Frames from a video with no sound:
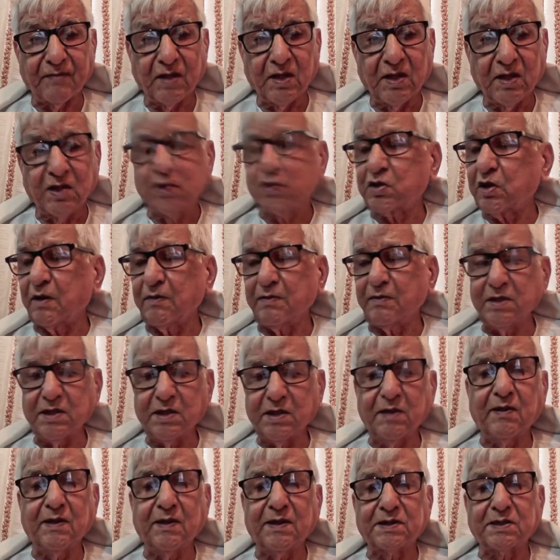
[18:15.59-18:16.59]
Swami
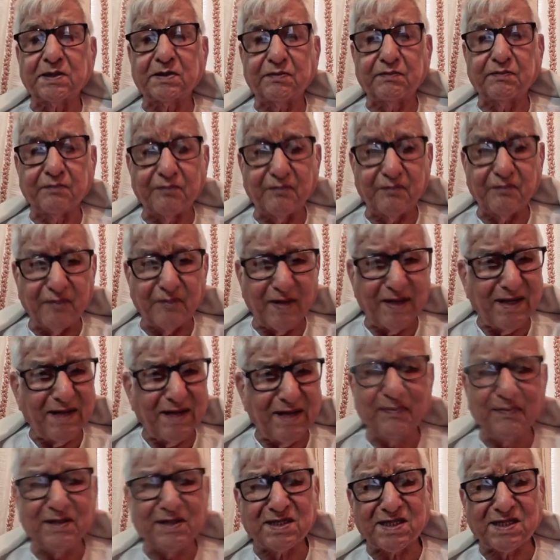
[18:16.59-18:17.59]
was very
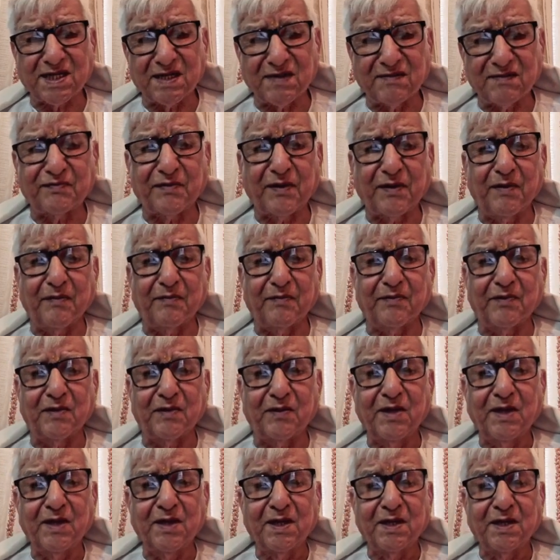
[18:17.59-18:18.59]
much confirmed
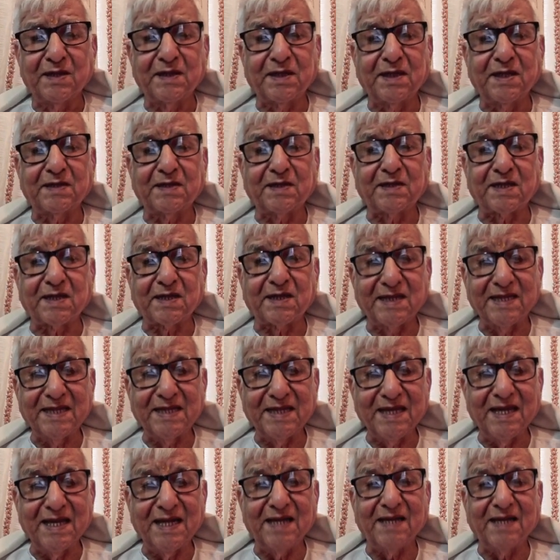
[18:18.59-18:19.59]
that
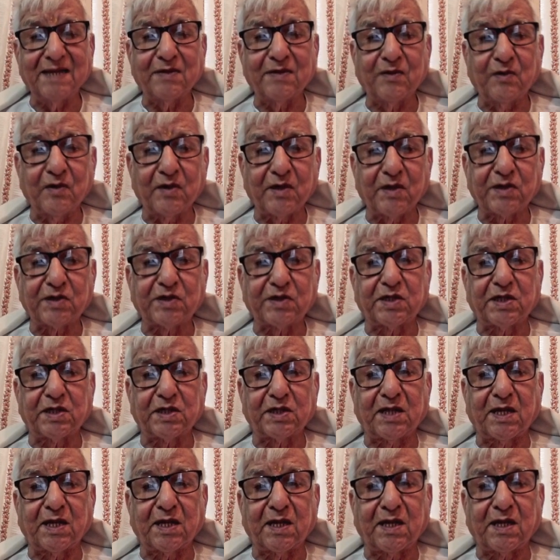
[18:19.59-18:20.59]
real
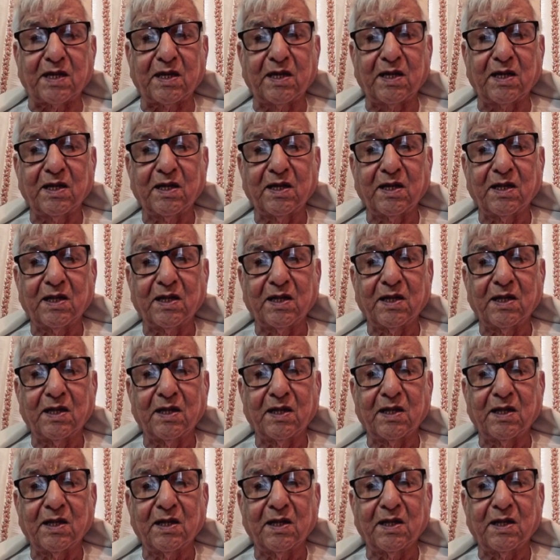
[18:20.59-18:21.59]
Gorakshatak
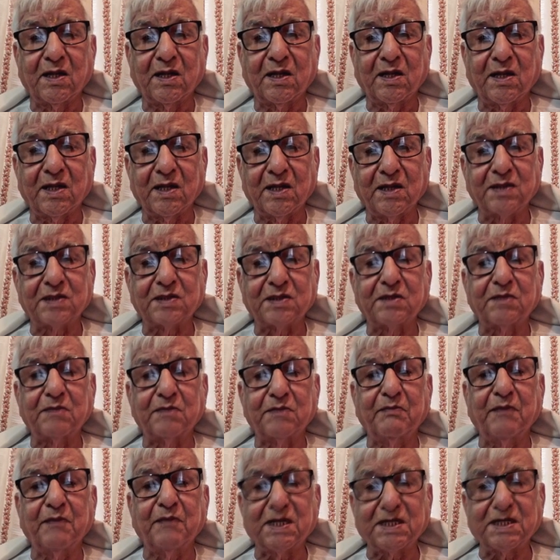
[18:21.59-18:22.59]
is
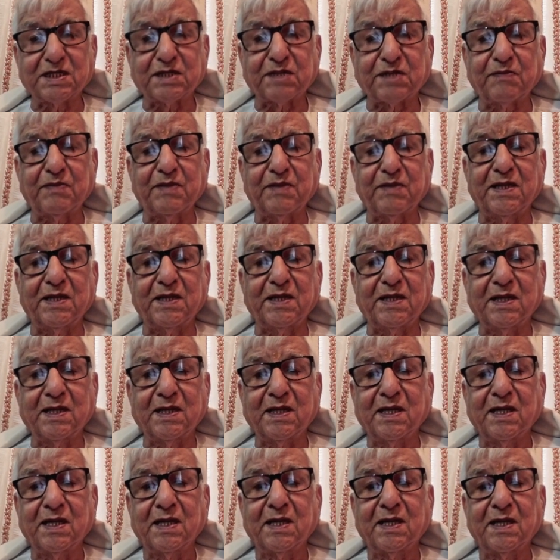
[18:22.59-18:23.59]
must be
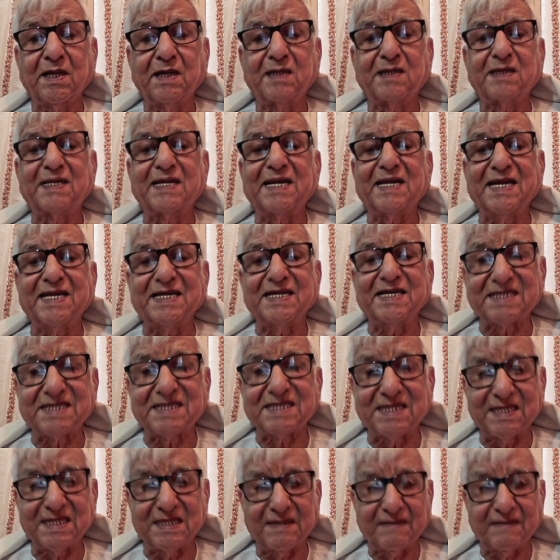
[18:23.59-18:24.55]
traced.